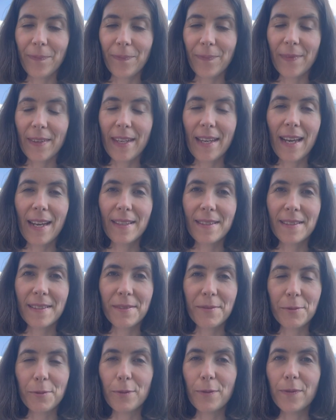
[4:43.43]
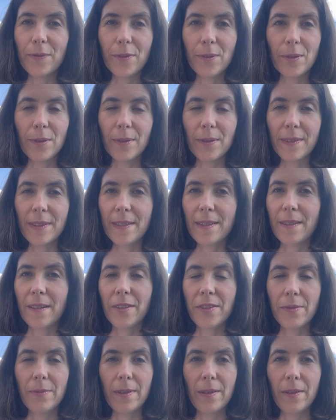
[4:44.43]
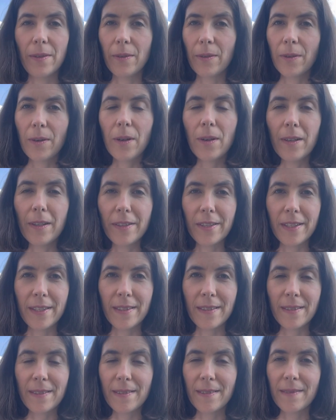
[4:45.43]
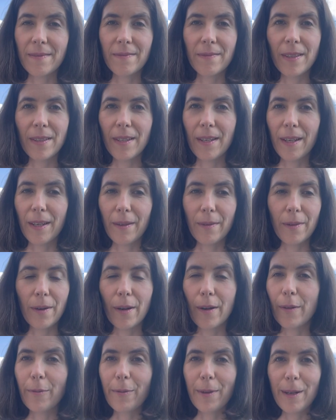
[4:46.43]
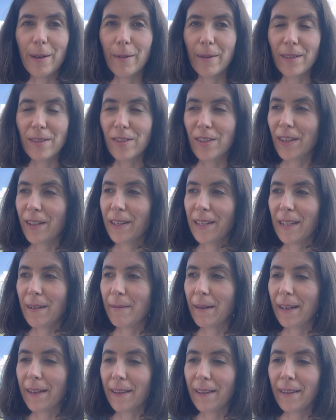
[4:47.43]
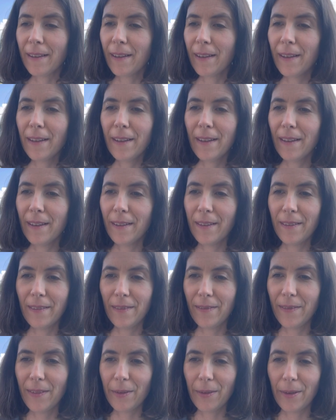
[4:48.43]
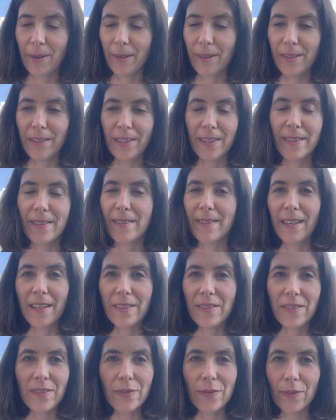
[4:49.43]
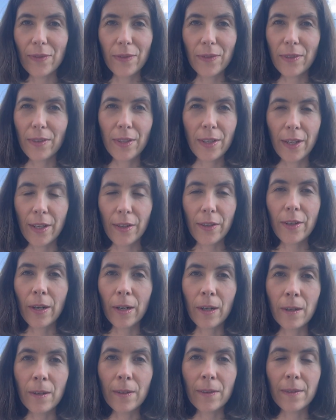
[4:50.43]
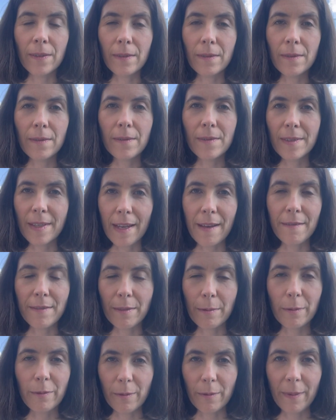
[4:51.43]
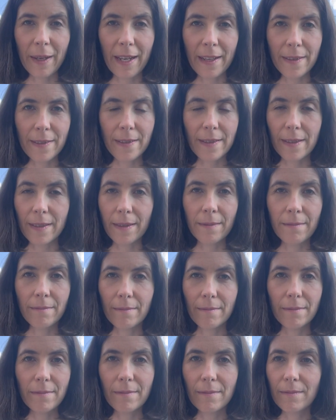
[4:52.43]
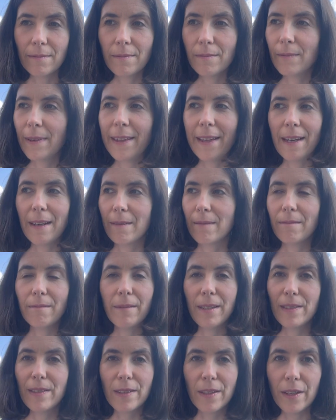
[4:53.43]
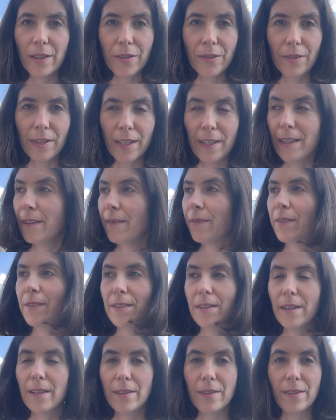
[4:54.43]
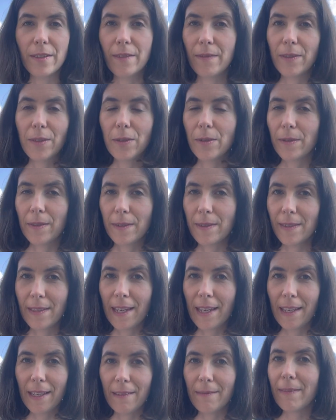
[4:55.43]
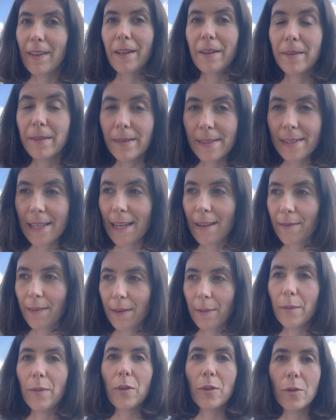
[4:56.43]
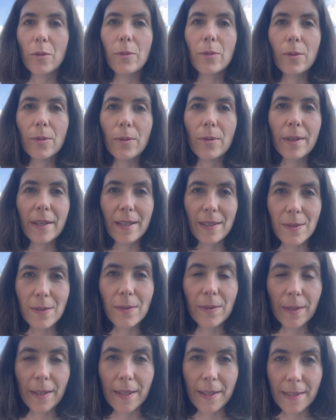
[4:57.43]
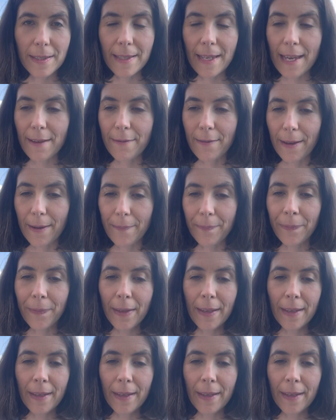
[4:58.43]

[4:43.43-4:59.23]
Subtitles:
He has this awful discussion with an oncologist, you know, halfway along his journey, where the oncologist says, you know, you can't save someone from cancer without like surgery. And if the doctors say they can't save him, your walk is not going to save her.